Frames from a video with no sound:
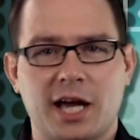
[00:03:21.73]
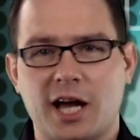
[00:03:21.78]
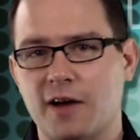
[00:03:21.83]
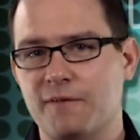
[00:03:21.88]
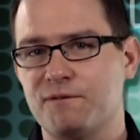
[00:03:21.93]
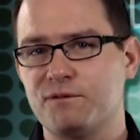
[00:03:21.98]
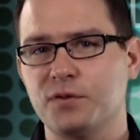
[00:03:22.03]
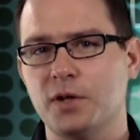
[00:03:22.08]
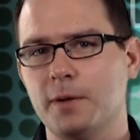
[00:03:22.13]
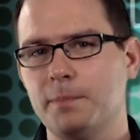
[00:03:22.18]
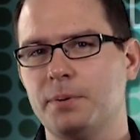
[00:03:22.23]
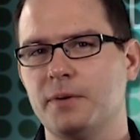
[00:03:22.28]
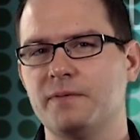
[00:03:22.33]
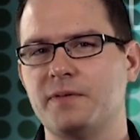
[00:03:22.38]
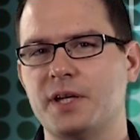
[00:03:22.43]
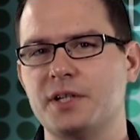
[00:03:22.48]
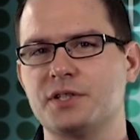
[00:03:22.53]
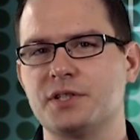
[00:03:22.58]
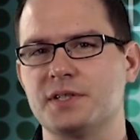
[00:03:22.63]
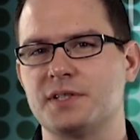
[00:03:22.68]
a flood
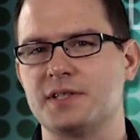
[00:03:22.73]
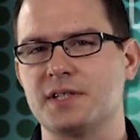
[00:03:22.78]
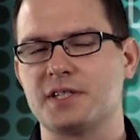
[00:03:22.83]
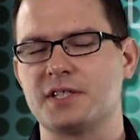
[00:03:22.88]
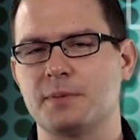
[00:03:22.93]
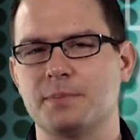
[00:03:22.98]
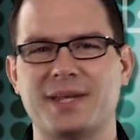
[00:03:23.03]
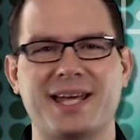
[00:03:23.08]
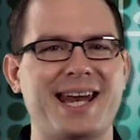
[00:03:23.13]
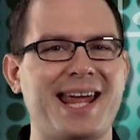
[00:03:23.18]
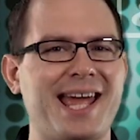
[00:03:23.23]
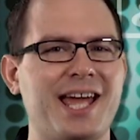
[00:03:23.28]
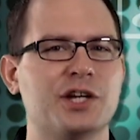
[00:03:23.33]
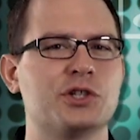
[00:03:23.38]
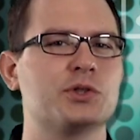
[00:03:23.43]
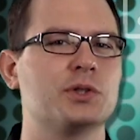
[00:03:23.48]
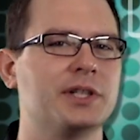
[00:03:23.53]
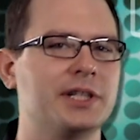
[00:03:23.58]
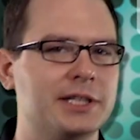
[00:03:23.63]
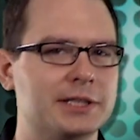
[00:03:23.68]
prevention system that
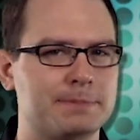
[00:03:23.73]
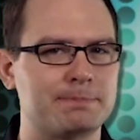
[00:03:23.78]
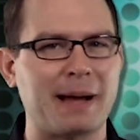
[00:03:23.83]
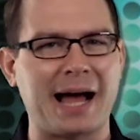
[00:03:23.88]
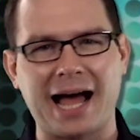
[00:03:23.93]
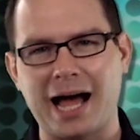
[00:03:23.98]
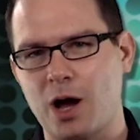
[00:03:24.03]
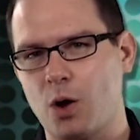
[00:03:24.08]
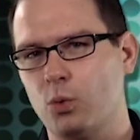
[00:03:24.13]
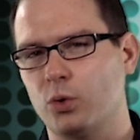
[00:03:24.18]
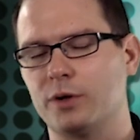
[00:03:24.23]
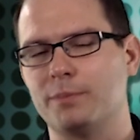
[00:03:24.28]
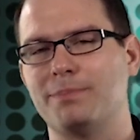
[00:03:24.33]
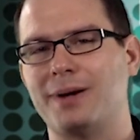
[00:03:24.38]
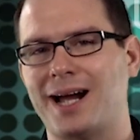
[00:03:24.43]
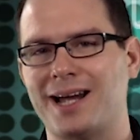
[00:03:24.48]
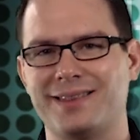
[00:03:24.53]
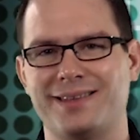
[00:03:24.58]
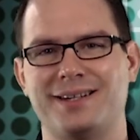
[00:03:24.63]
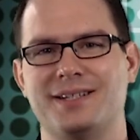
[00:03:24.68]
actually is powered
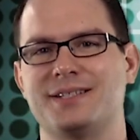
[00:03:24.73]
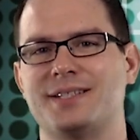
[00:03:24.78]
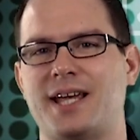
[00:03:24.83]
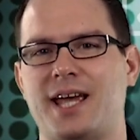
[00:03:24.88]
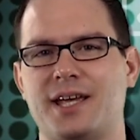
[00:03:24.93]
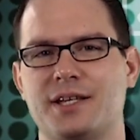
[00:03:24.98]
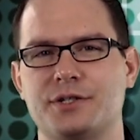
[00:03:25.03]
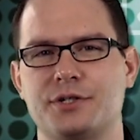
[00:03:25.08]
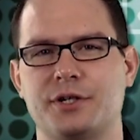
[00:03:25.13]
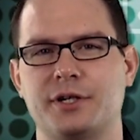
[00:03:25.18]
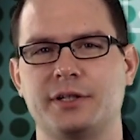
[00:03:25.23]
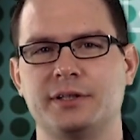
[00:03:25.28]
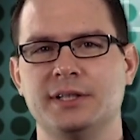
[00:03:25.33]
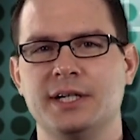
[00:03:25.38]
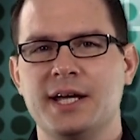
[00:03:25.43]
by the disaster.